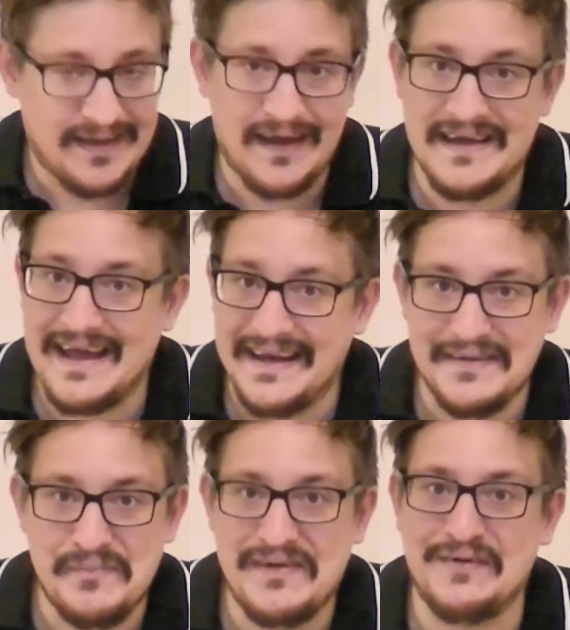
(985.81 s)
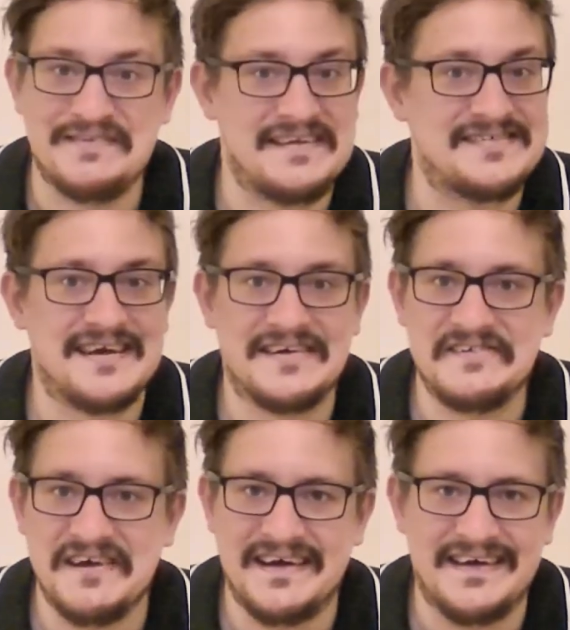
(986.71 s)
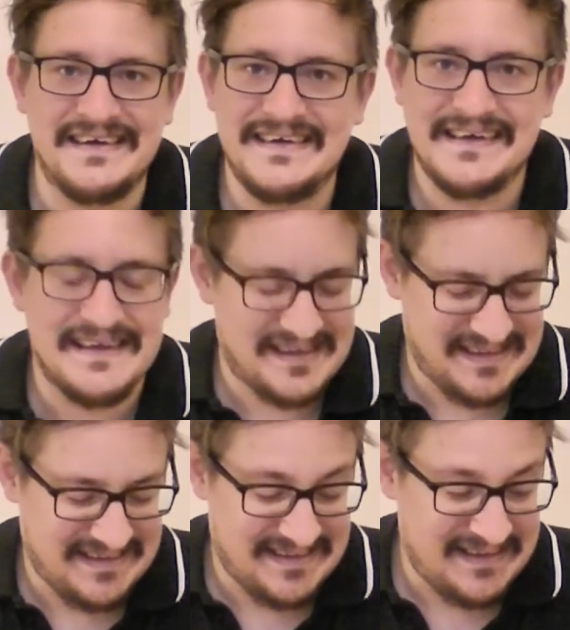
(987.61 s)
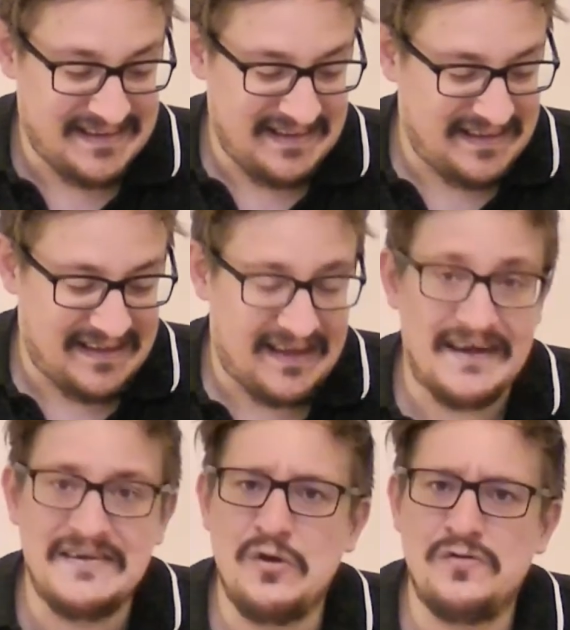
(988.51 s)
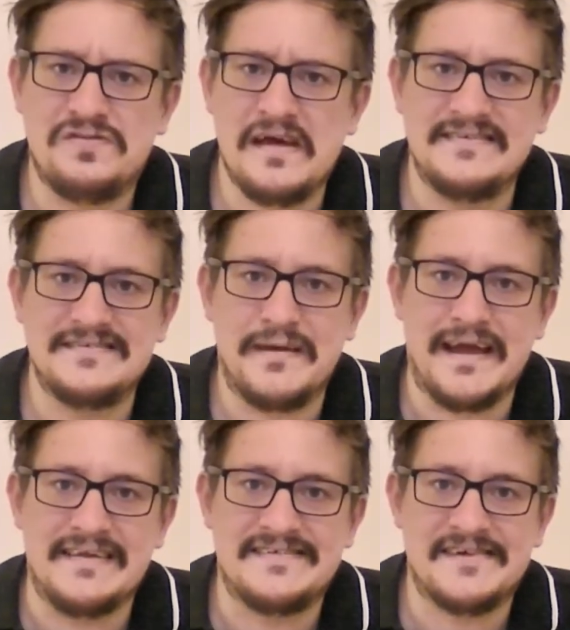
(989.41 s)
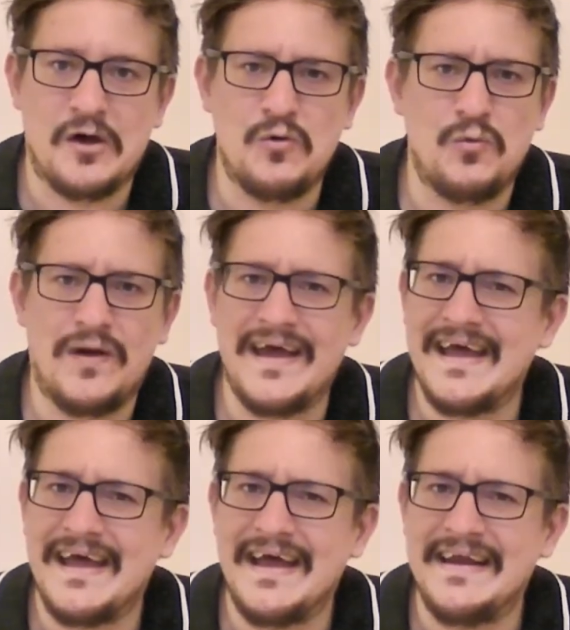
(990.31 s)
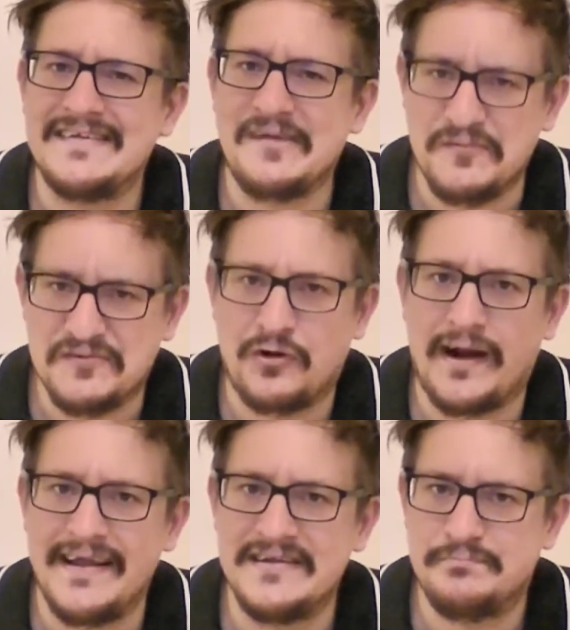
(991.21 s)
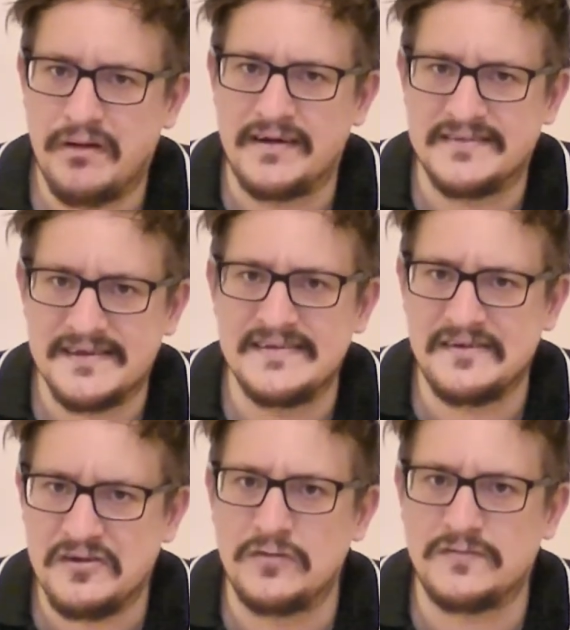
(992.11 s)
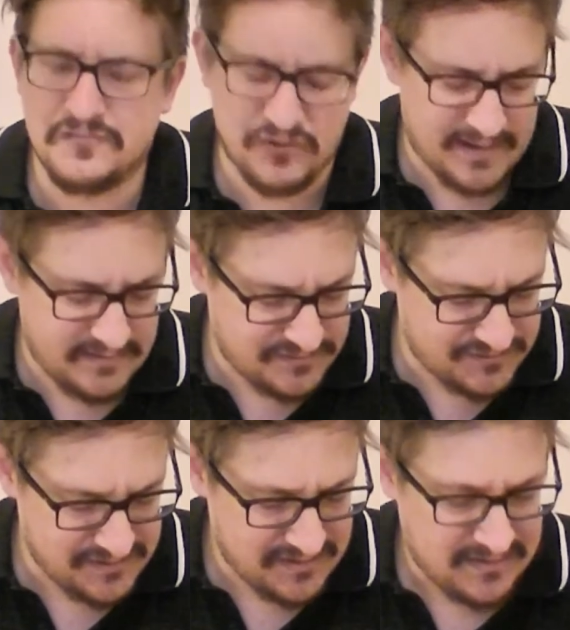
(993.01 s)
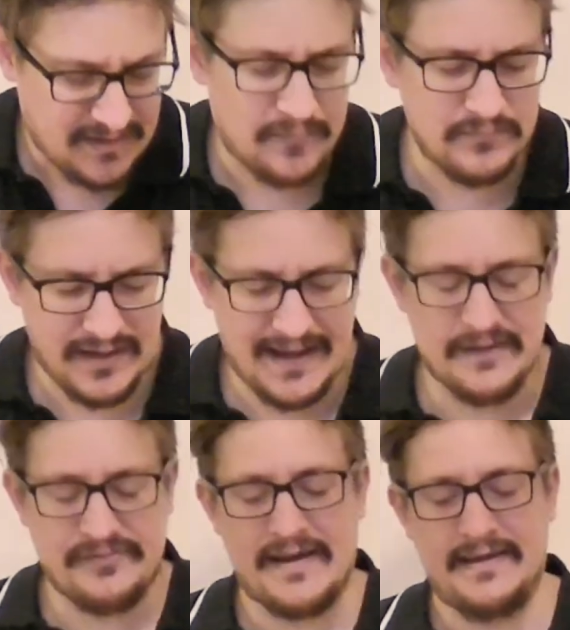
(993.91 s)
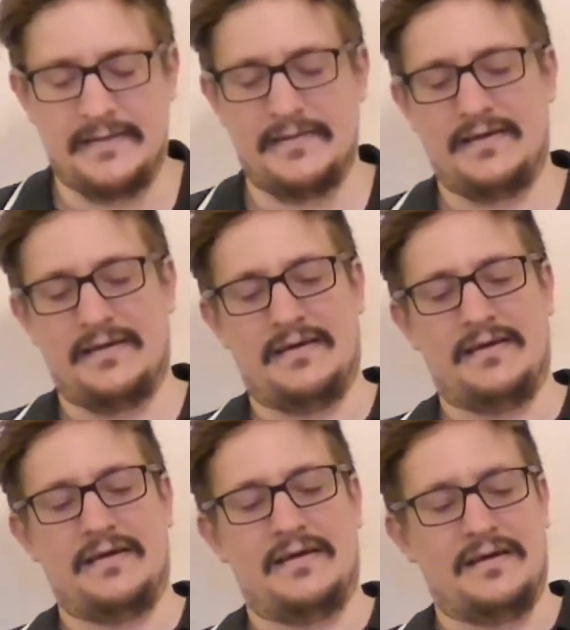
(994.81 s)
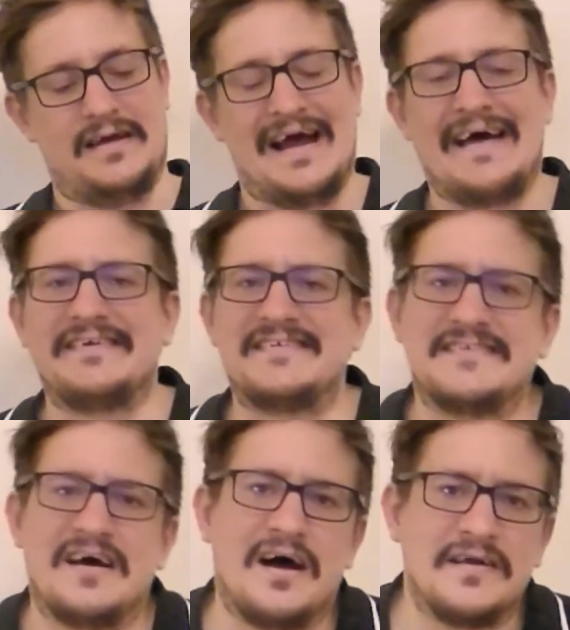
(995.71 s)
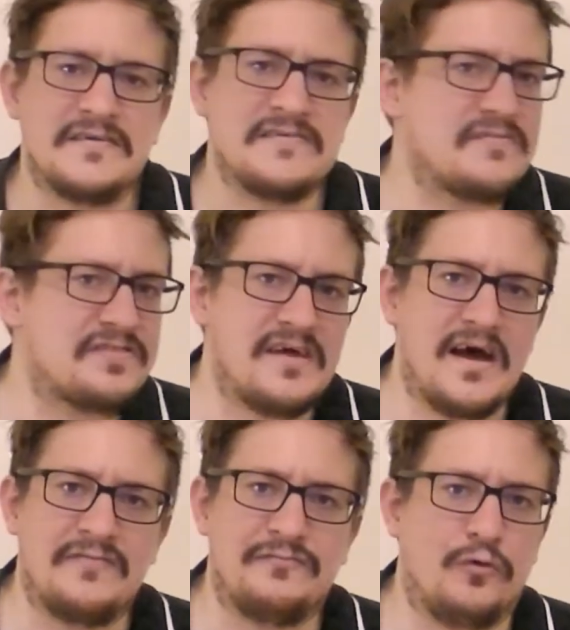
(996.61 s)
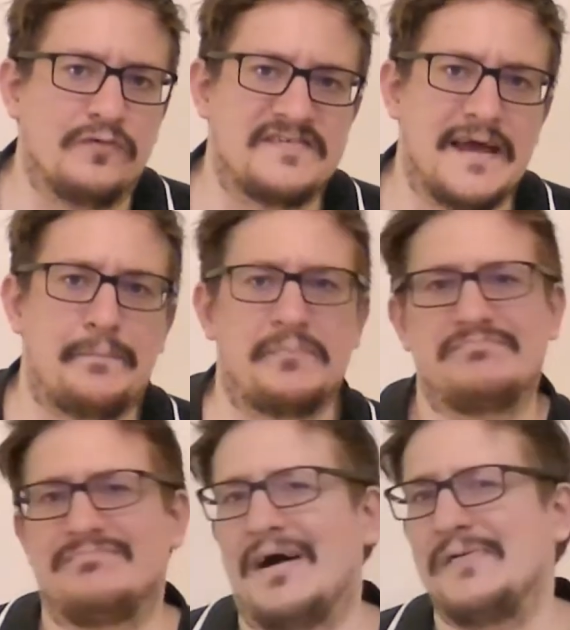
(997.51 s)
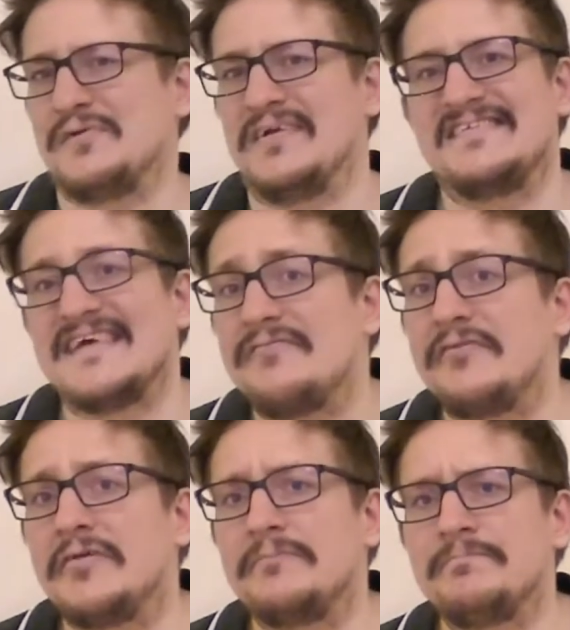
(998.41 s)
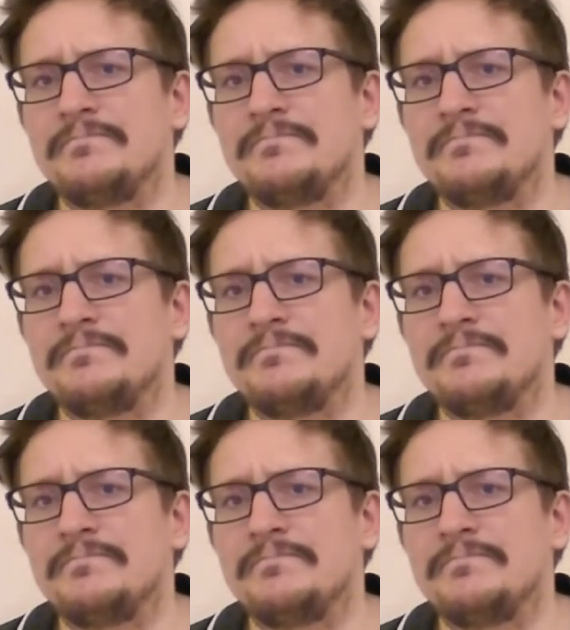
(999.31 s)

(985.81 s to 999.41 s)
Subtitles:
Again, because it's such a new thing to me. It's so weird, it's so strange, but it's a good strange. I'm glad I've had it. At the start, third, fourth sip, I was on a 7.